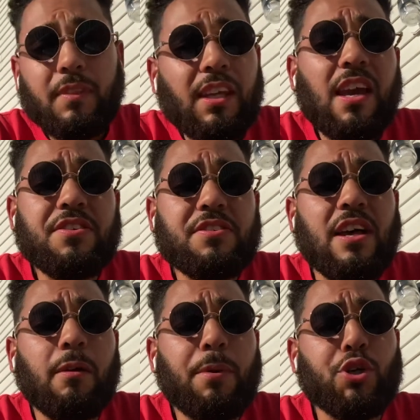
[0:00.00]
he's a
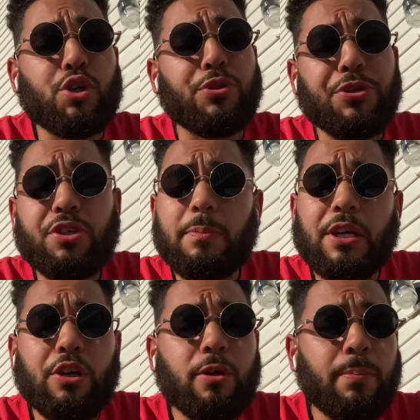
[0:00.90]
solid pitcher, so this is going to be a
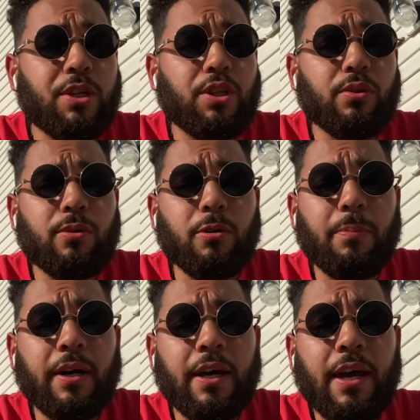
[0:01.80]
good pitching duel.
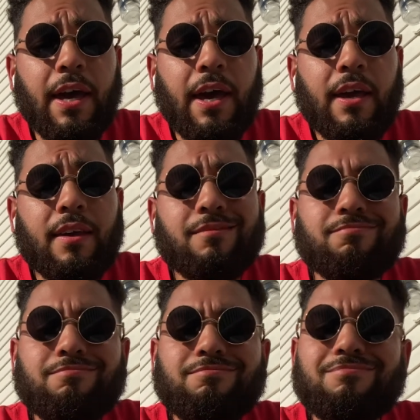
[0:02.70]
But
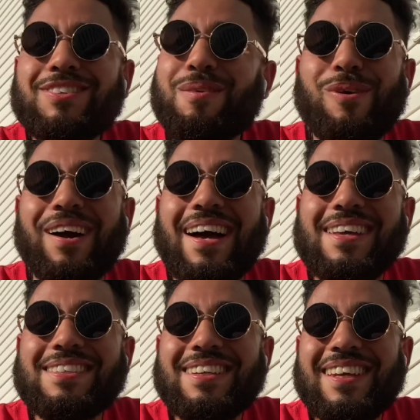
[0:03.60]
come on,
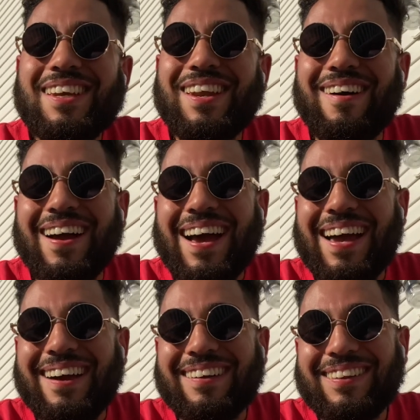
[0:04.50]
guys. You know I got
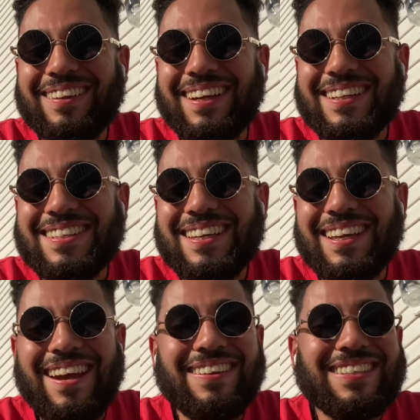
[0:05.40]
Aaron Nola here tonight.
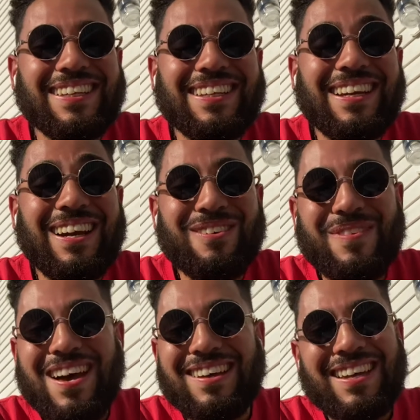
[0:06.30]
Aaron's going to come
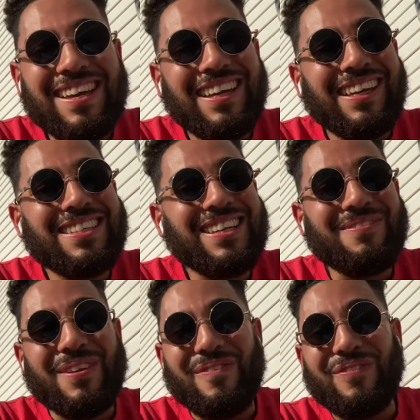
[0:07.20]
out. He's going
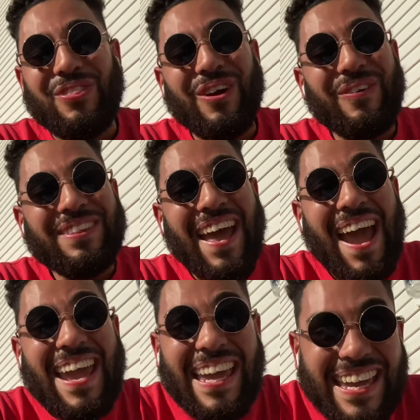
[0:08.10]
to be throwing
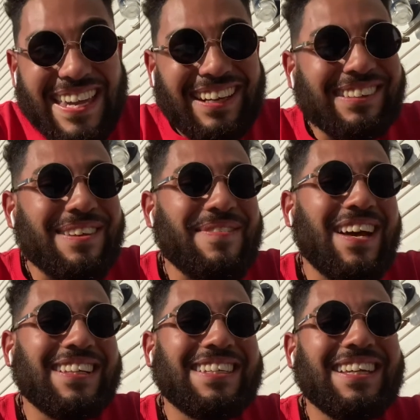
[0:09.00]
that heat on the
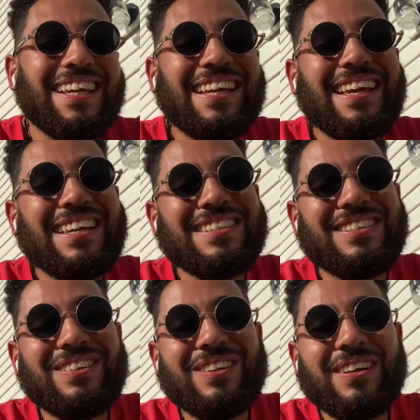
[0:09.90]
mound tonight as a
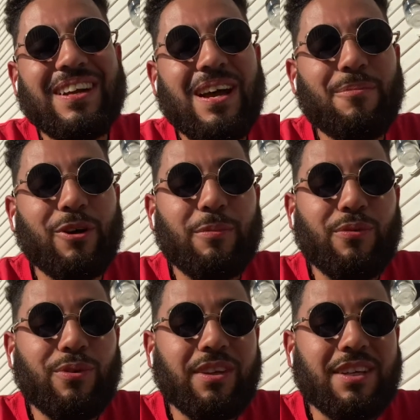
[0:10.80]
starter. And I'm going to be really